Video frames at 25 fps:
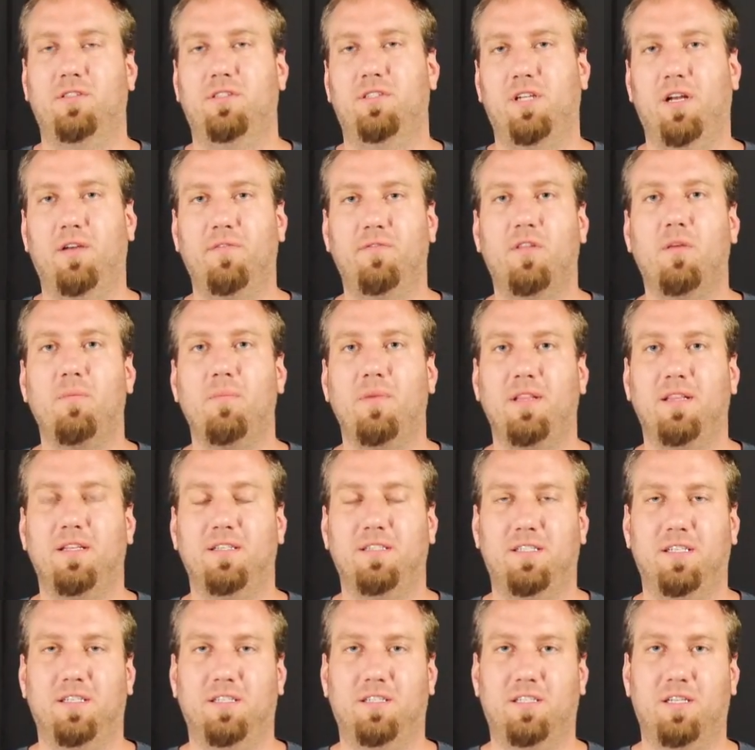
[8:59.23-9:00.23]
shoved them in the
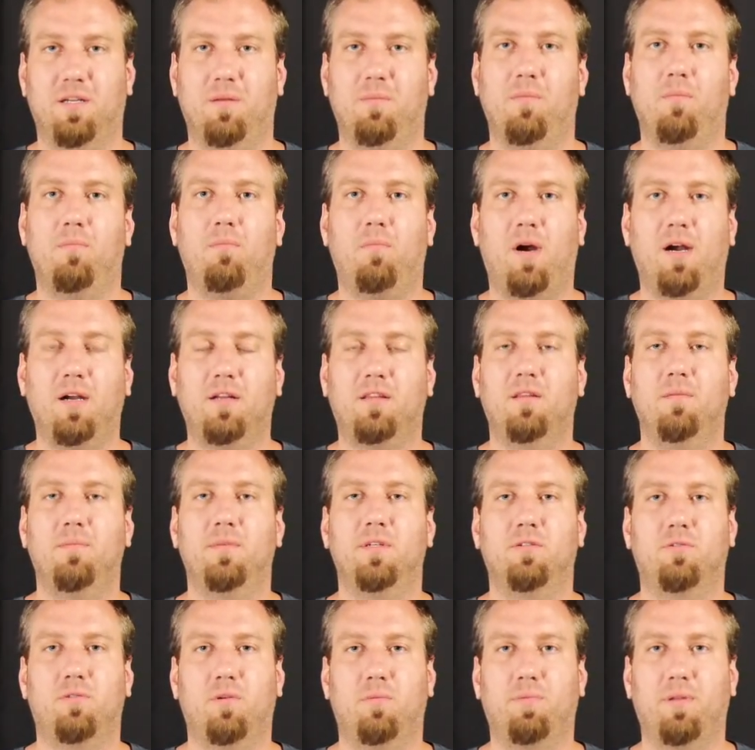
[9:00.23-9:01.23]
system, marked them
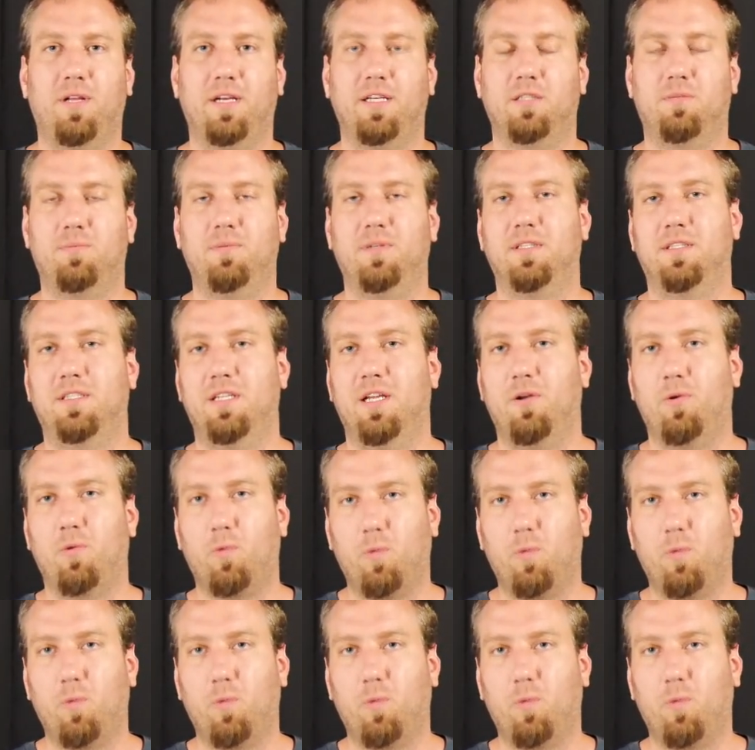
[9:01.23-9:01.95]
as replacements. It